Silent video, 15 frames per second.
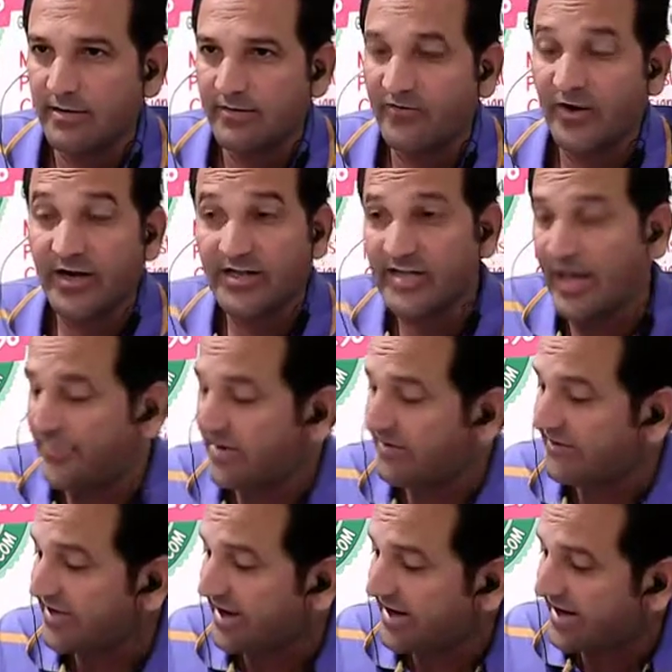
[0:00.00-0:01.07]
For example,
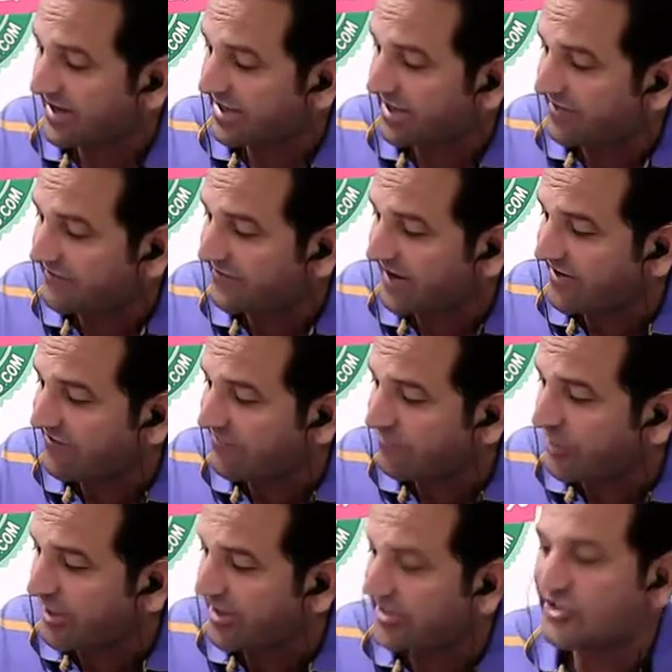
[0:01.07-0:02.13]
we are writing
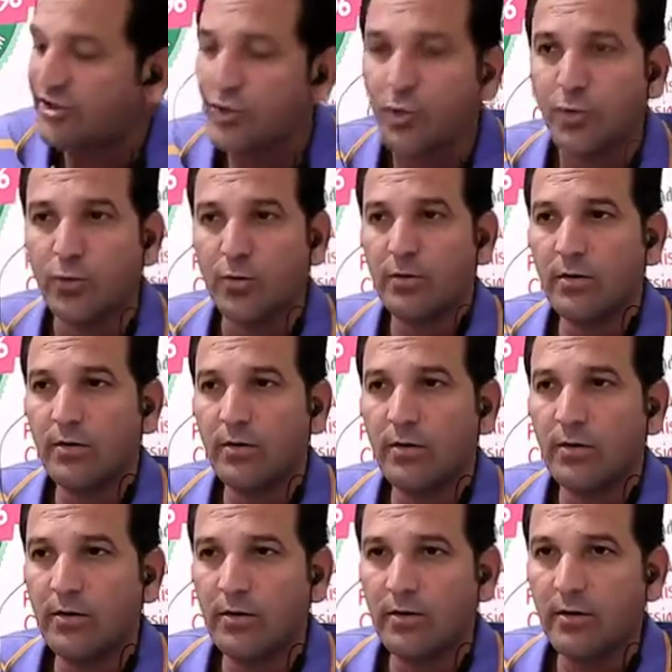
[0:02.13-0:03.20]
5.2.
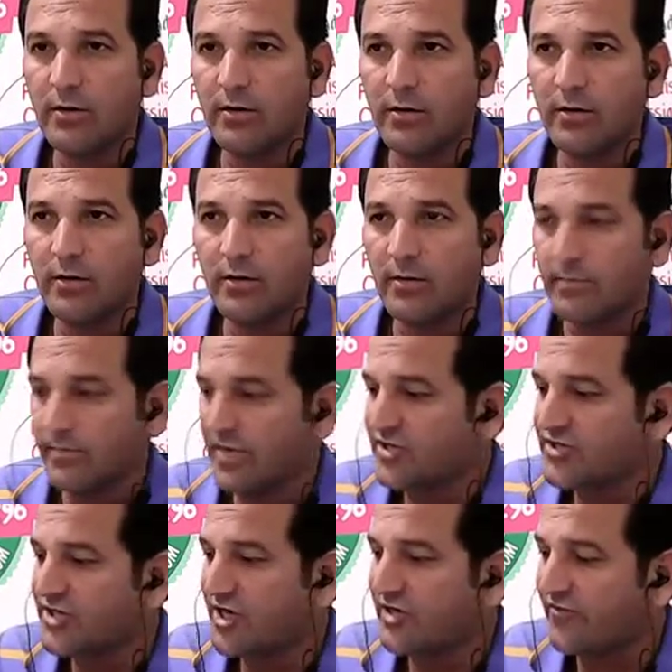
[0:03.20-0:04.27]

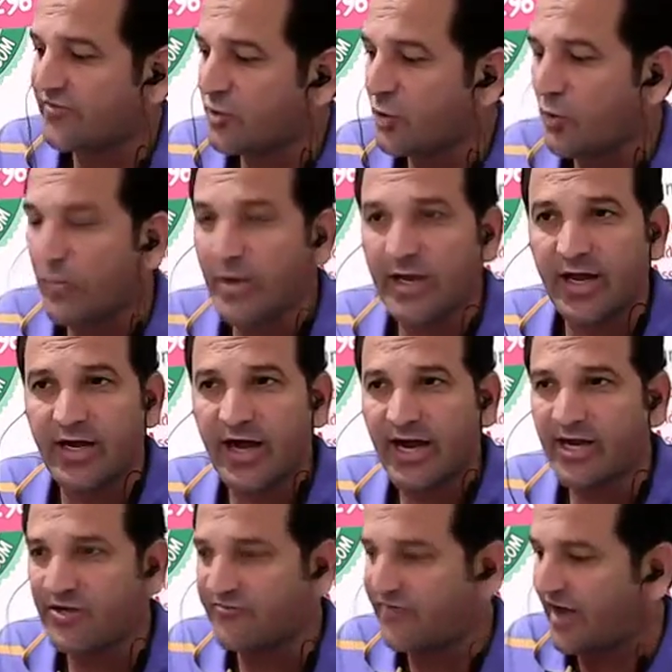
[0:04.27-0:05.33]
Instead of 2, we can
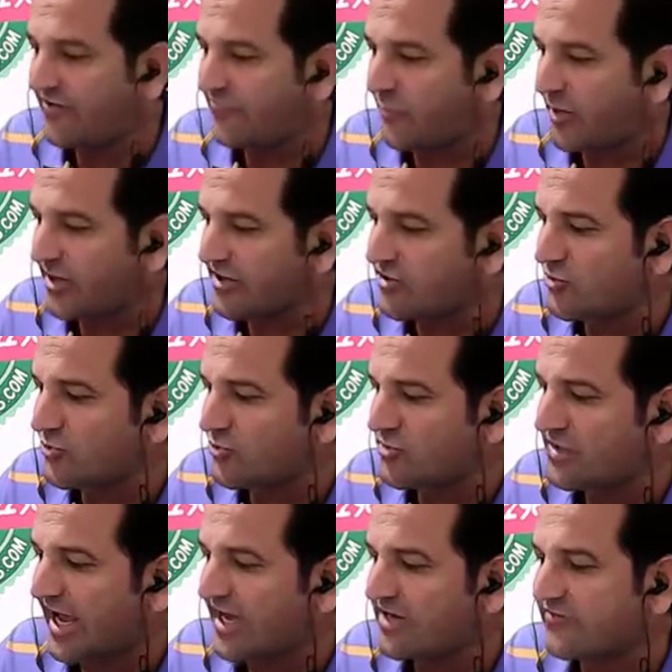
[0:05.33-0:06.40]
write 5.2.
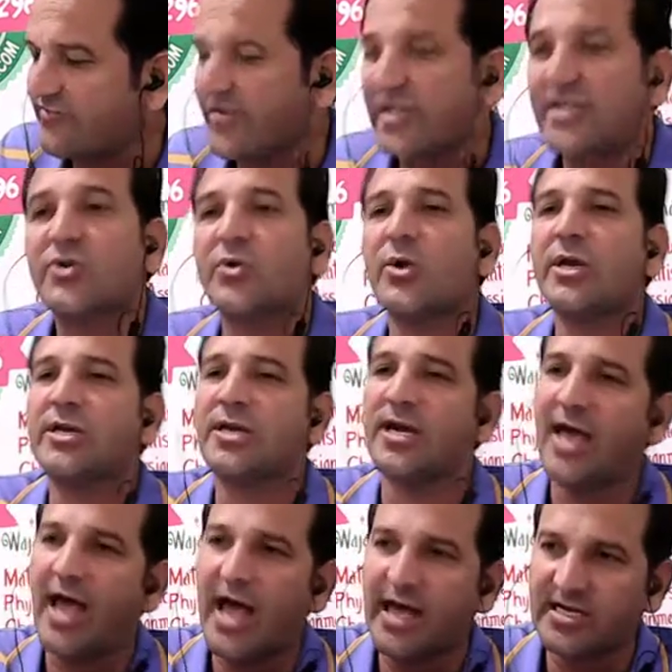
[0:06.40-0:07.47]
That will treat it
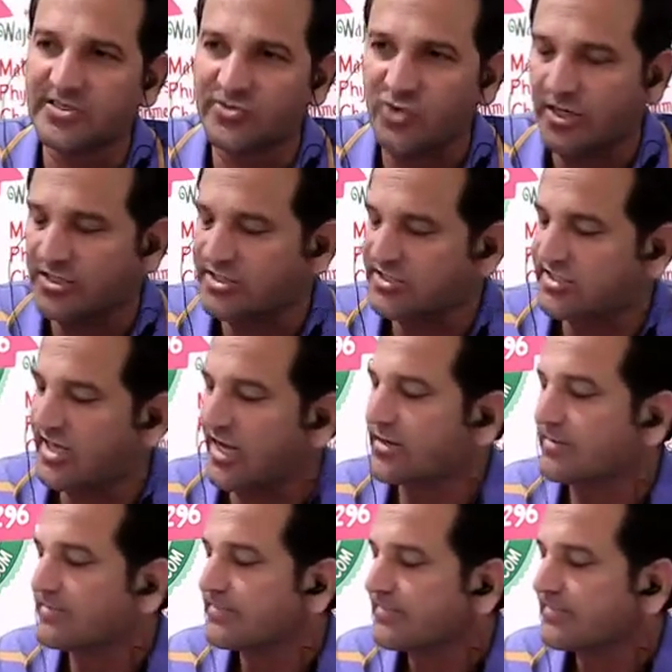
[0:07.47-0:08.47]
as constant.